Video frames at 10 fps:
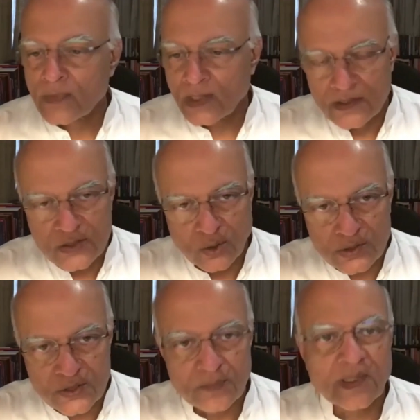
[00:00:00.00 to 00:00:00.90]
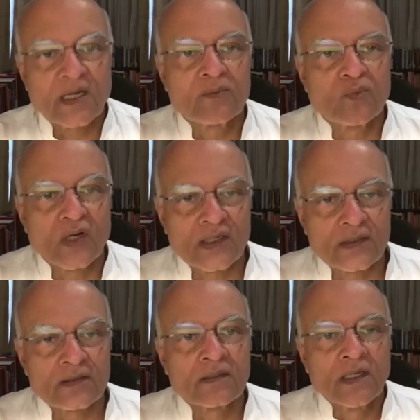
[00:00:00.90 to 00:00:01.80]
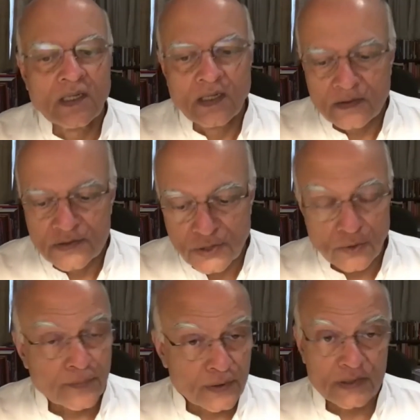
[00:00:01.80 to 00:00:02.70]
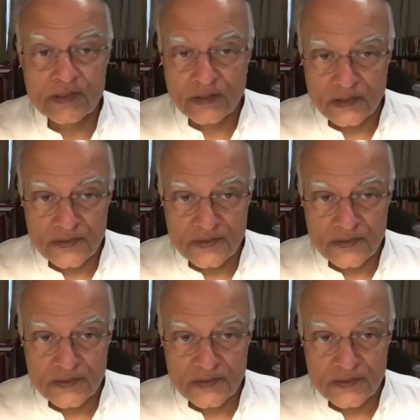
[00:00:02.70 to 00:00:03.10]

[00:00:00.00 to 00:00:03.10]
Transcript: it's also become one geopolitical